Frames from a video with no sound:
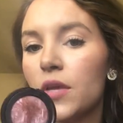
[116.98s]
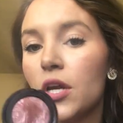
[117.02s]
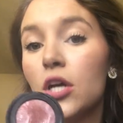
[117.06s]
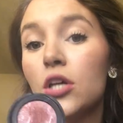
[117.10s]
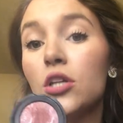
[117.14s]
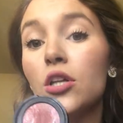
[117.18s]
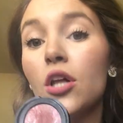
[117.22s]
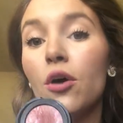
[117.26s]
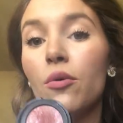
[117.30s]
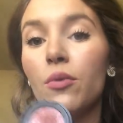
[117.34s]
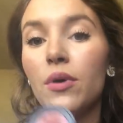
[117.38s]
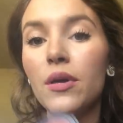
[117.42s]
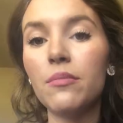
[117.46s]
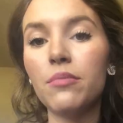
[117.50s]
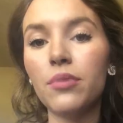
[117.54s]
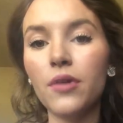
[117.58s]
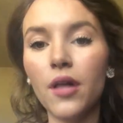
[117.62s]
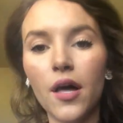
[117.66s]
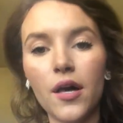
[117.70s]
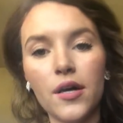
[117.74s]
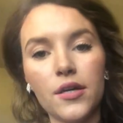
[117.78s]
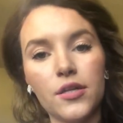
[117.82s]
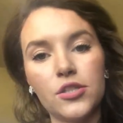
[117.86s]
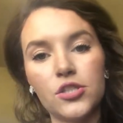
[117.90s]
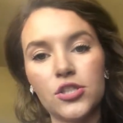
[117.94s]
glowy
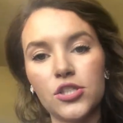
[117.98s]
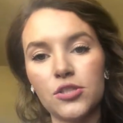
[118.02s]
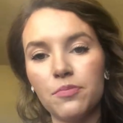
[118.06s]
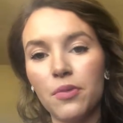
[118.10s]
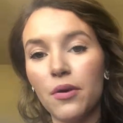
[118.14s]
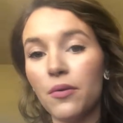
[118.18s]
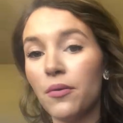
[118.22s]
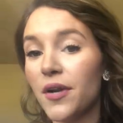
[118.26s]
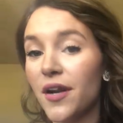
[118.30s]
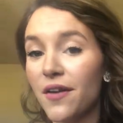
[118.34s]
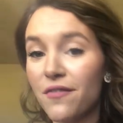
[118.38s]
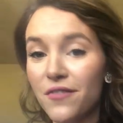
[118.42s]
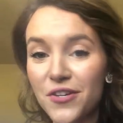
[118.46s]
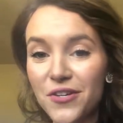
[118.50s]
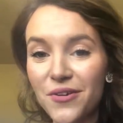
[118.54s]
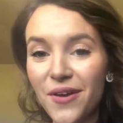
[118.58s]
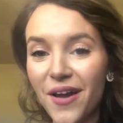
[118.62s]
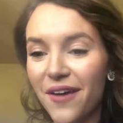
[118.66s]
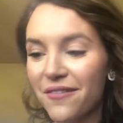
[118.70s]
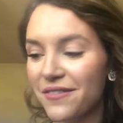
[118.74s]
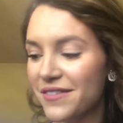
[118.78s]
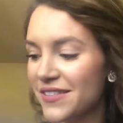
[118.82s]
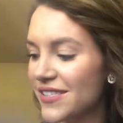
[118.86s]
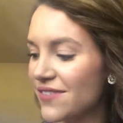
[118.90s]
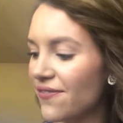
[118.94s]
blush, but whatever you
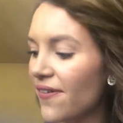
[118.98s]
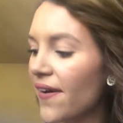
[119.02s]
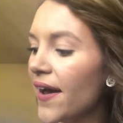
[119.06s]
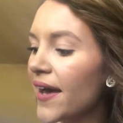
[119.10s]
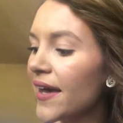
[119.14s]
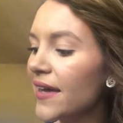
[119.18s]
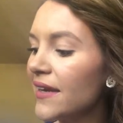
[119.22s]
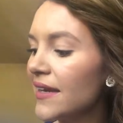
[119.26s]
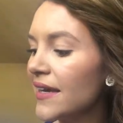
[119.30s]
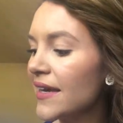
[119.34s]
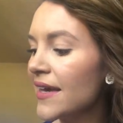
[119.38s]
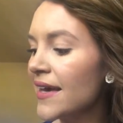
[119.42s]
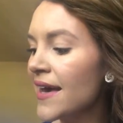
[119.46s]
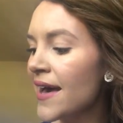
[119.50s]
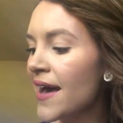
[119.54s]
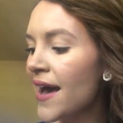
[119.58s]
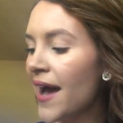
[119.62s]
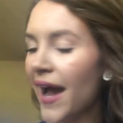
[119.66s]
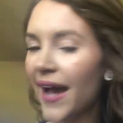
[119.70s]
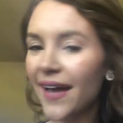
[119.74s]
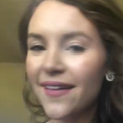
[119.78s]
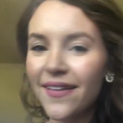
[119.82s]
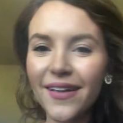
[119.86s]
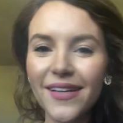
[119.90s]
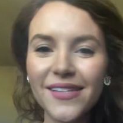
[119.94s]
have is fine.
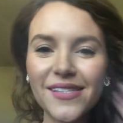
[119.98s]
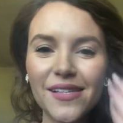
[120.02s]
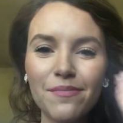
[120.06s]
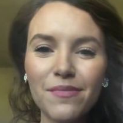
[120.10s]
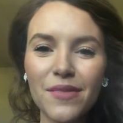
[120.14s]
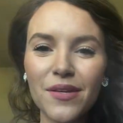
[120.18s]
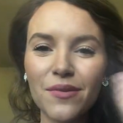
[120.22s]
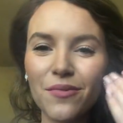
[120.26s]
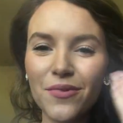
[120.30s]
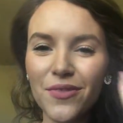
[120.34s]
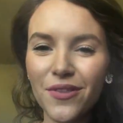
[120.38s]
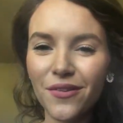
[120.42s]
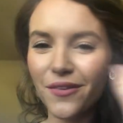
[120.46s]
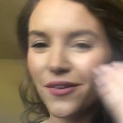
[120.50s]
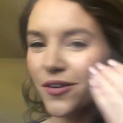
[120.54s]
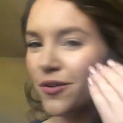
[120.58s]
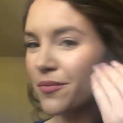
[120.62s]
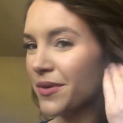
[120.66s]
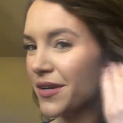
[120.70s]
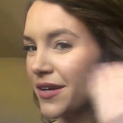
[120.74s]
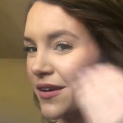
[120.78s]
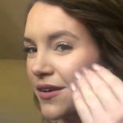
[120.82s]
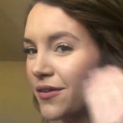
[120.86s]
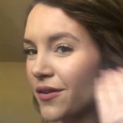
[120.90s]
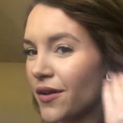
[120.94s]
I like something with a little
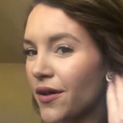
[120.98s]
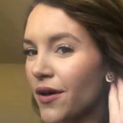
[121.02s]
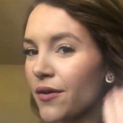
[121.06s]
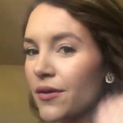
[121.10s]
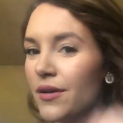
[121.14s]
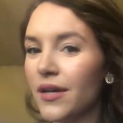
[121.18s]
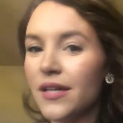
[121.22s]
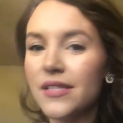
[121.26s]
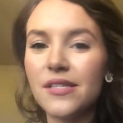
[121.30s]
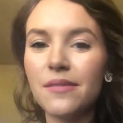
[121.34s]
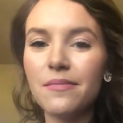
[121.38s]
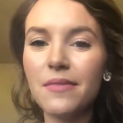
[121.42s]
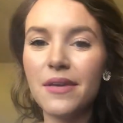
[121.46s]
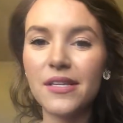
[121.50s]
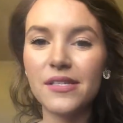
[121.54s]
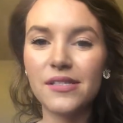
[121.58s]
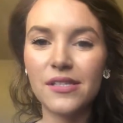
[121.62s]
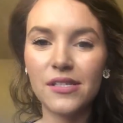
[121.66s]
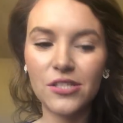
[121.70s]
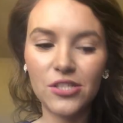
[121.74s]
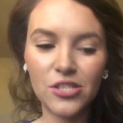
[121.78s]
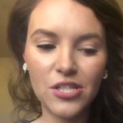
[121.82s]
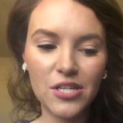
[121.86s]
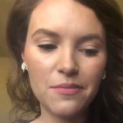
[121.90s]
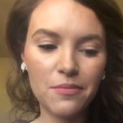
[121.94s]
bit of glow because it makes
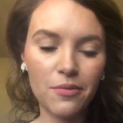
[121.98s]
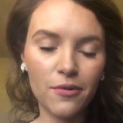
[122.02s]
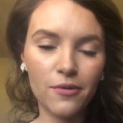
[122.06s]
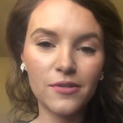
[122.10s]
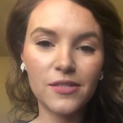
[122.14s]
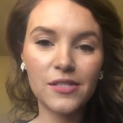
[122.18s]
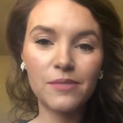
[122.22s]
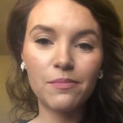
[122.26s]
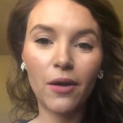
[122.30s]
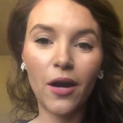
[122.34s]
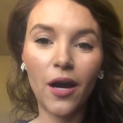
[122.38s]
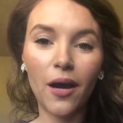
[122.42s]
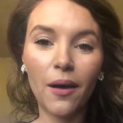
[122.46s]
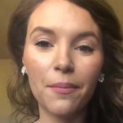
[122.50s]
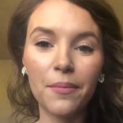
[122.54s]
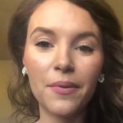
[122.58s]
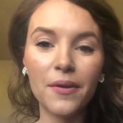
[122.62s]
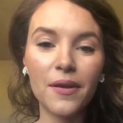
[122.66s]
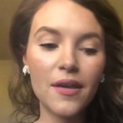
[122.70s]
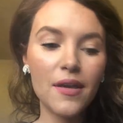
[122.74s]
the cheekbones pop.